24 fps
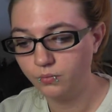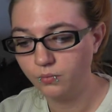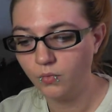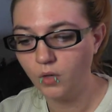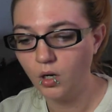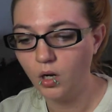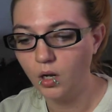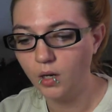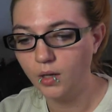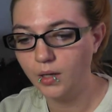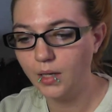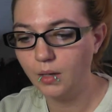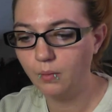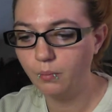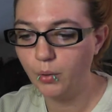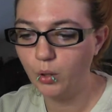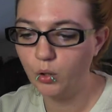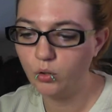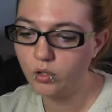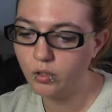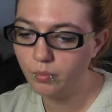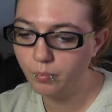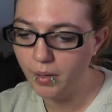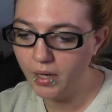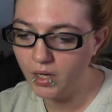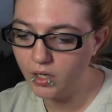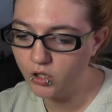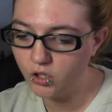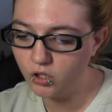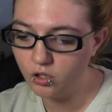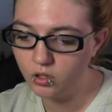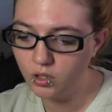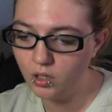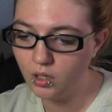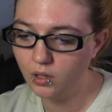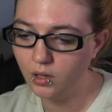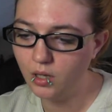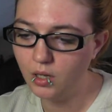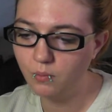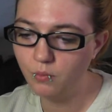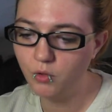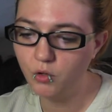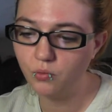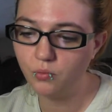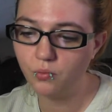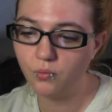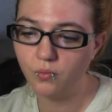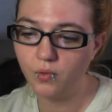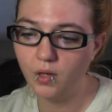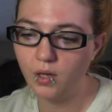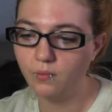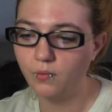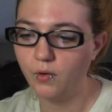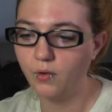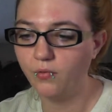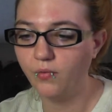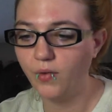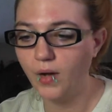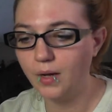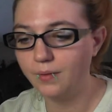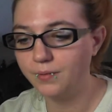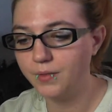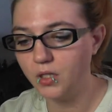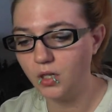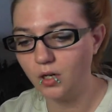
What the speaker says: can post pictures on them. You give it a 5-star,